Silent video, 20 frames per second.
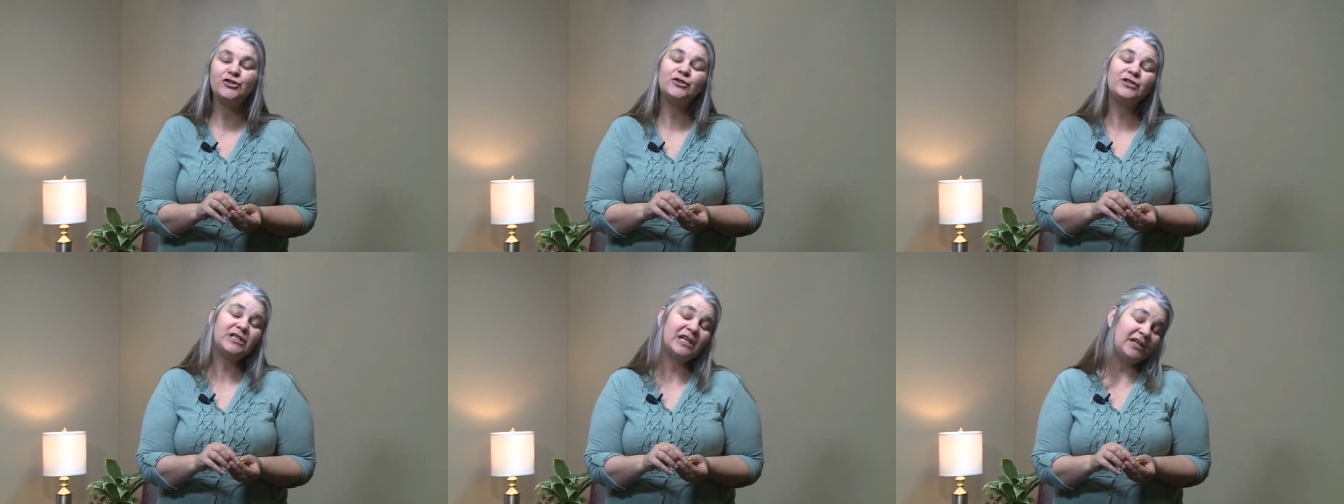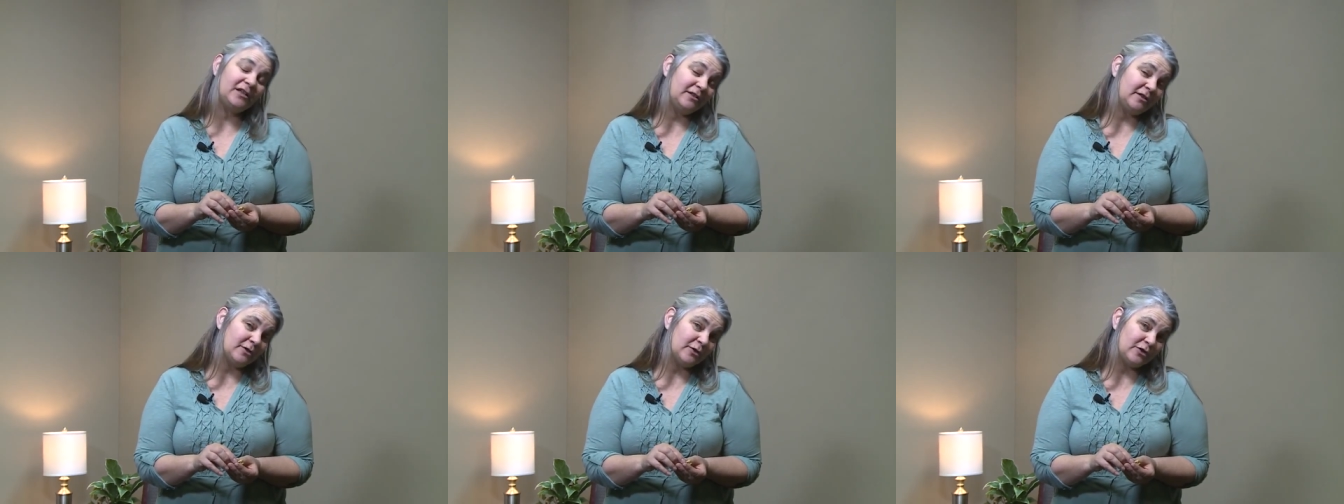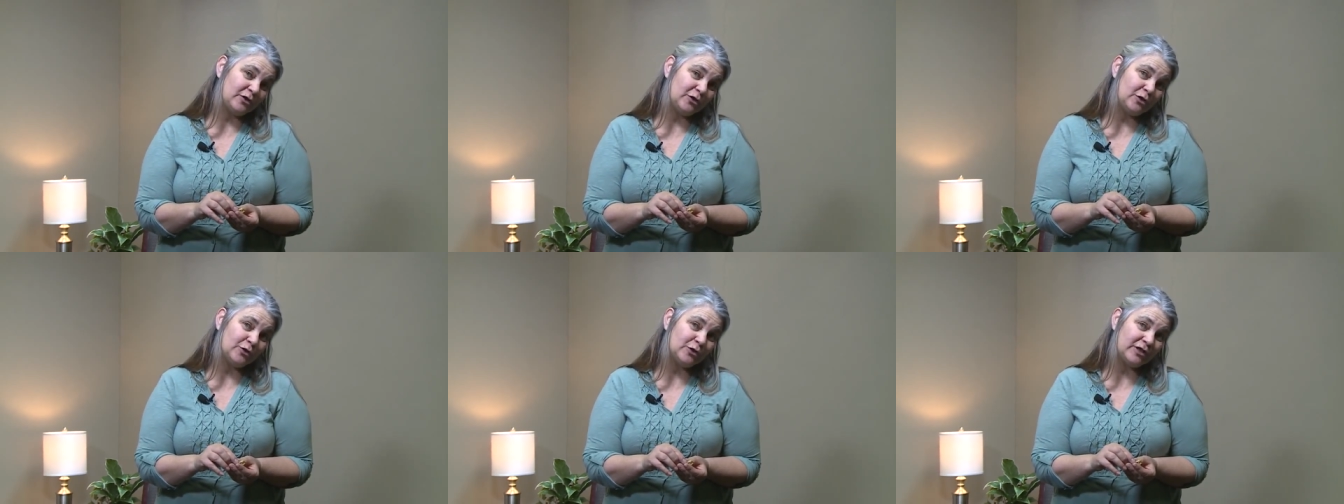you take those
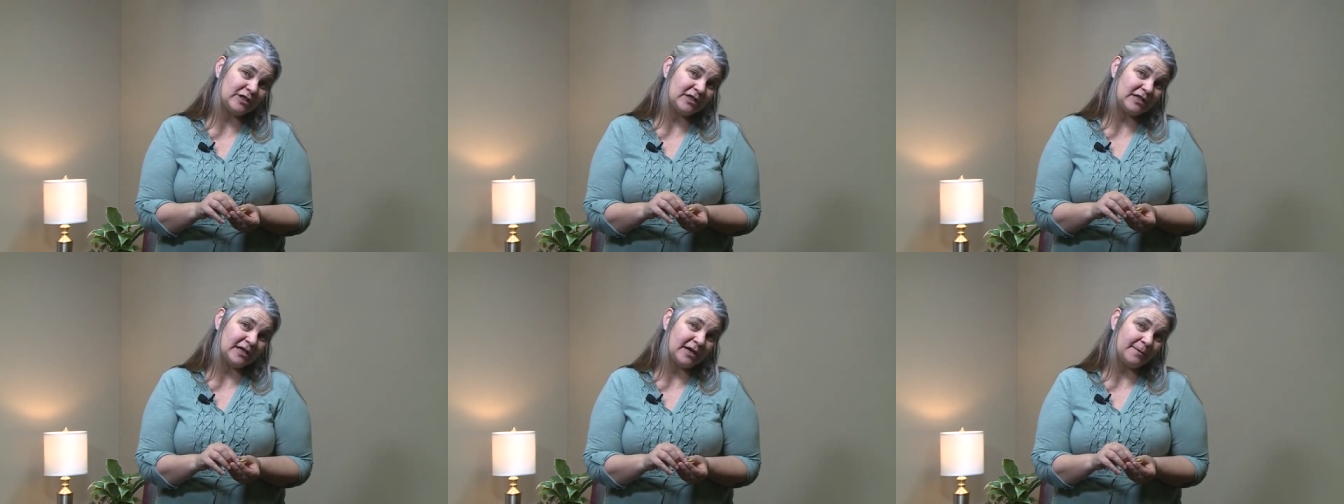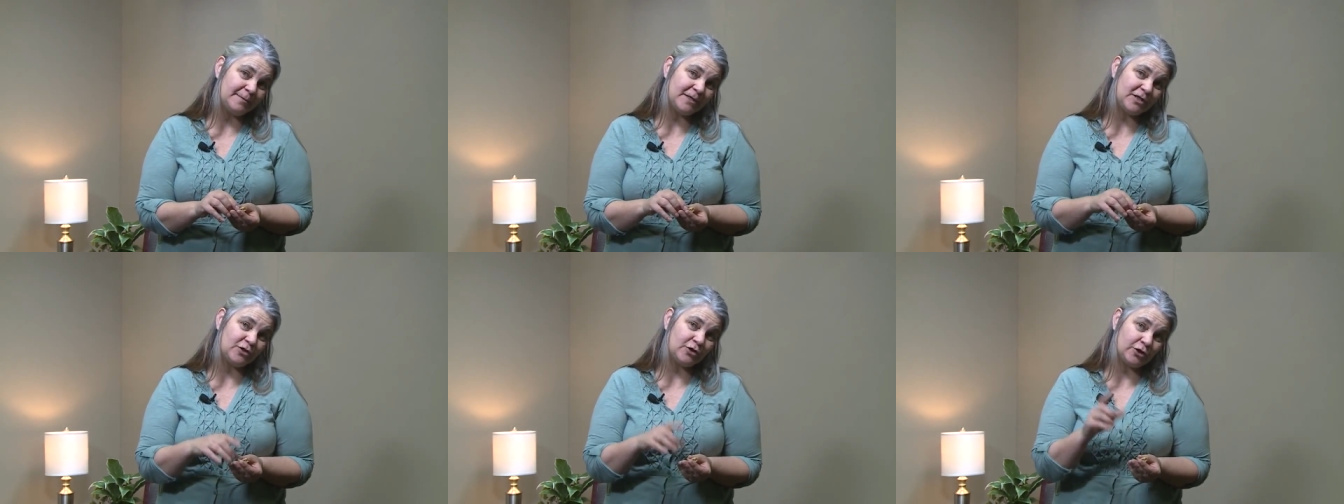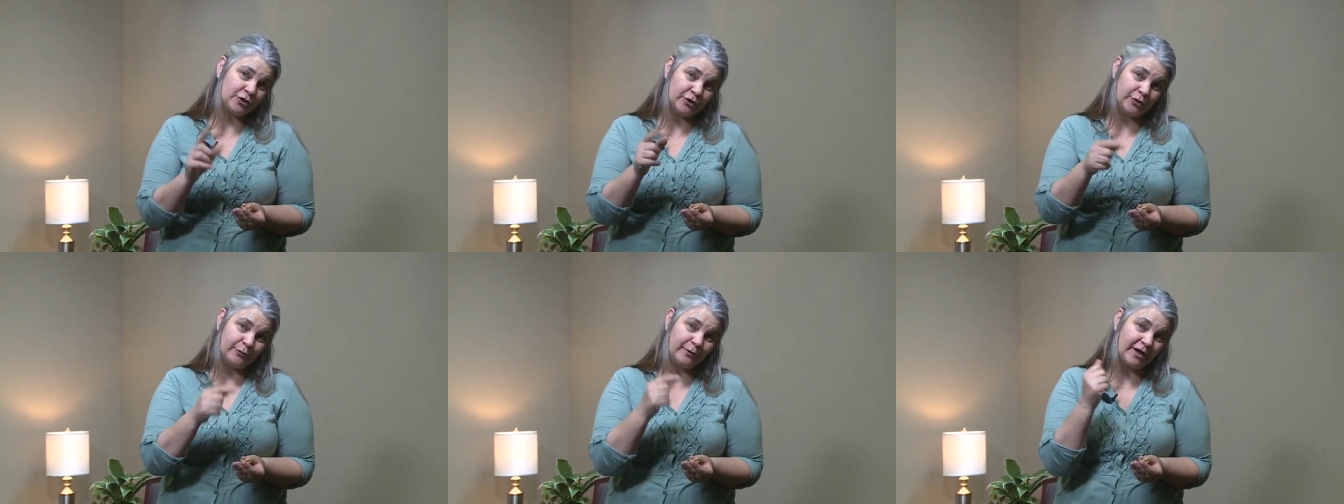two steps,
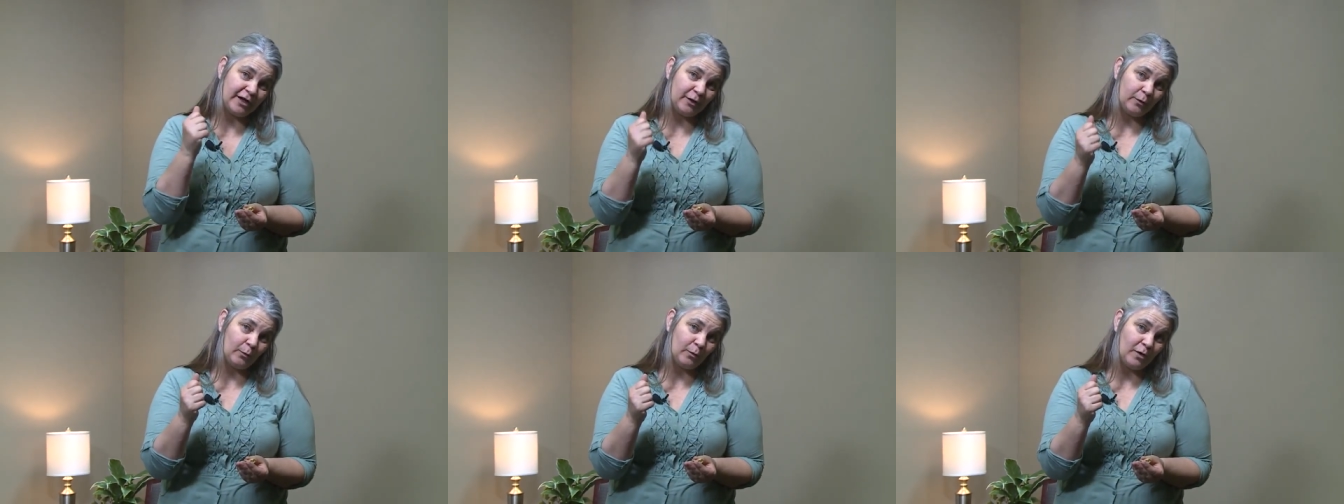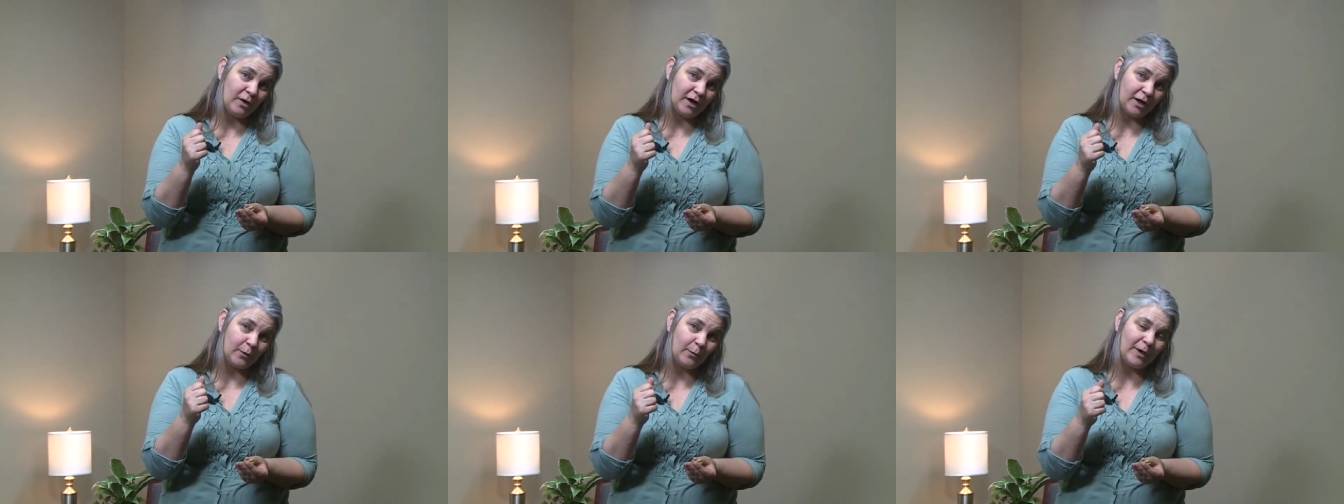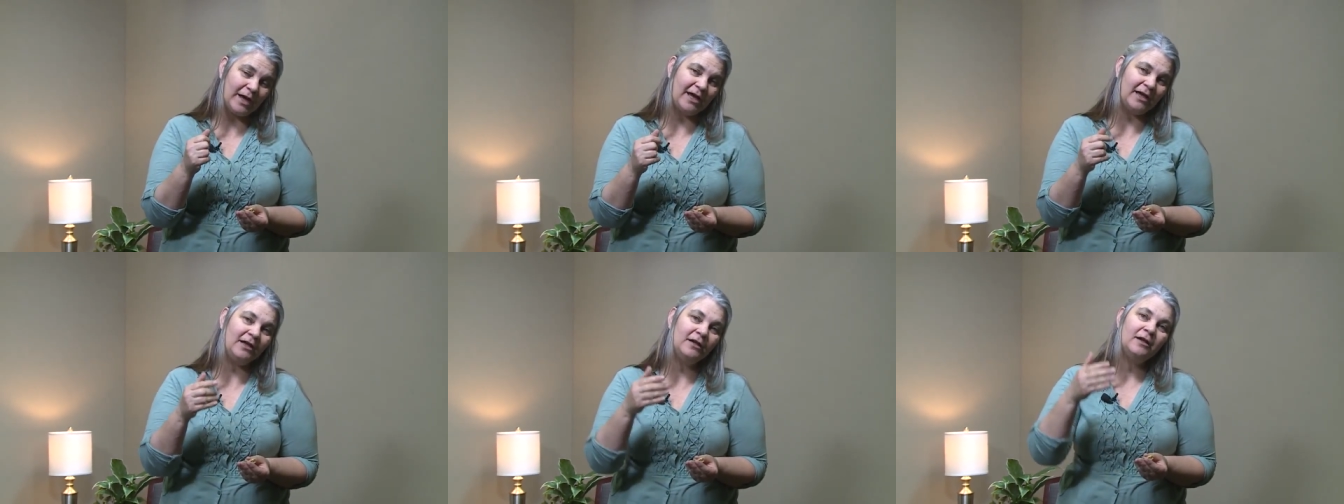turn around and walk
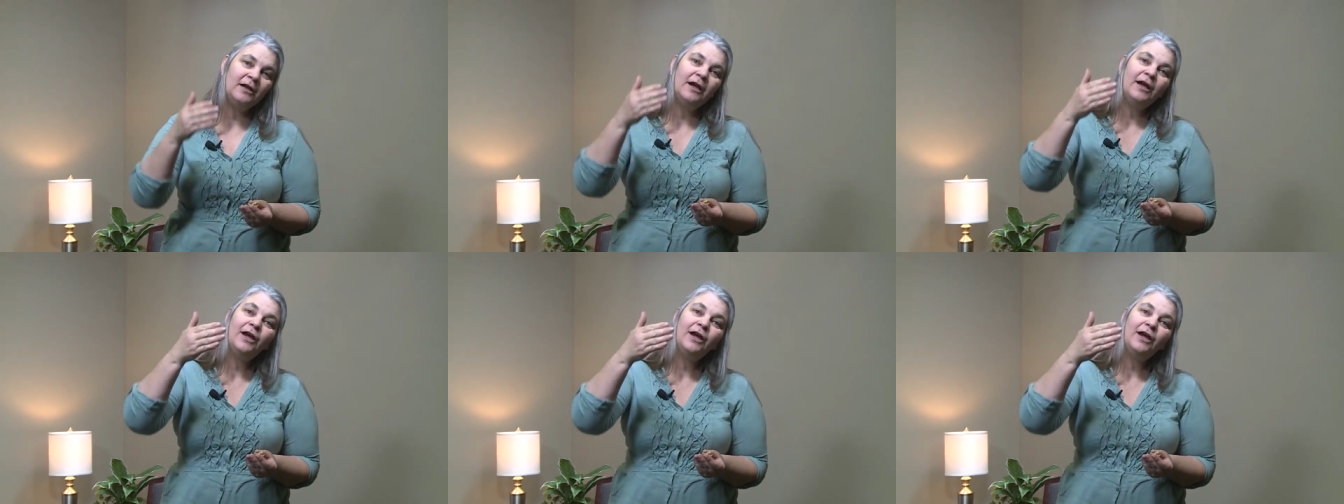away,